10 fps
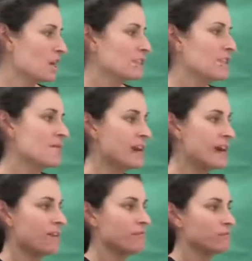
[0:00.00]
So we
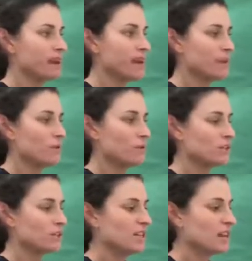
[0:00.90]
have red,
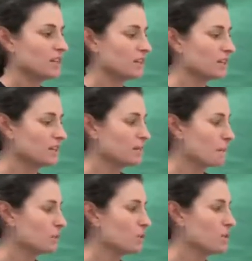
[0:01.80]
orange, yellow, green,
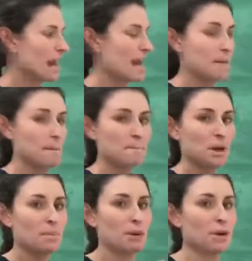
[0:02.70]
blue, and
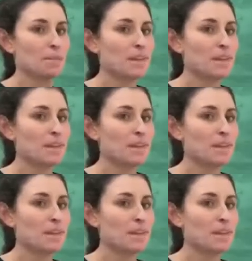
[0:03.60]
purple.